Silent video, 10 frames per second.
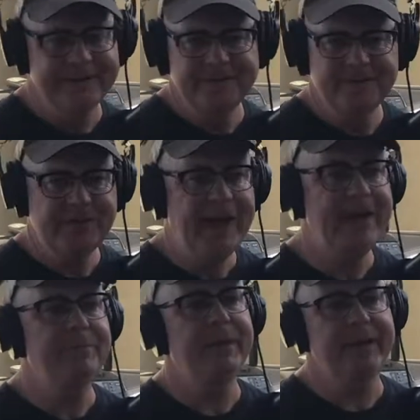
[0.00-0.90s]
It's
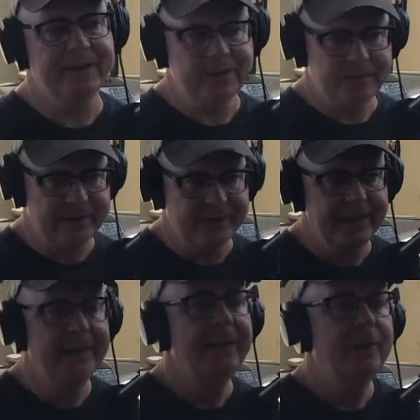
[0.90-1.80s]
10 bands,
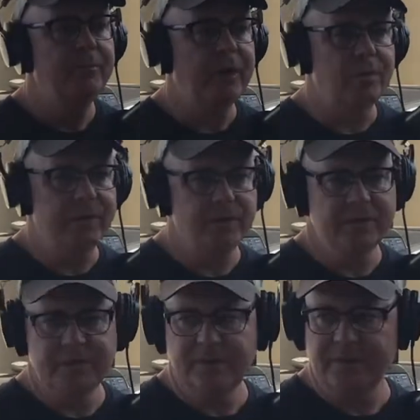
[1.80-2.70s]
but we were
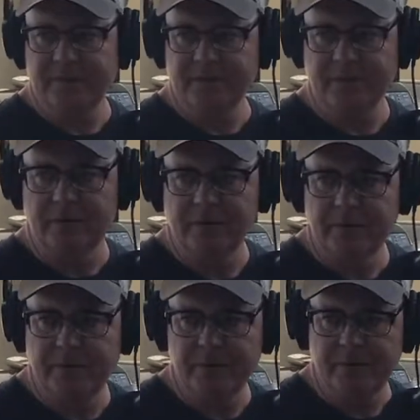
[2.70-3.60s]
successful
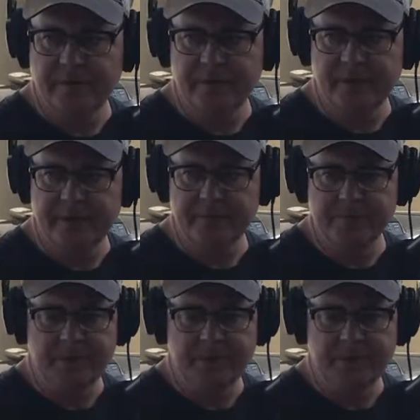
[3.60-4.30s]
and we were a target.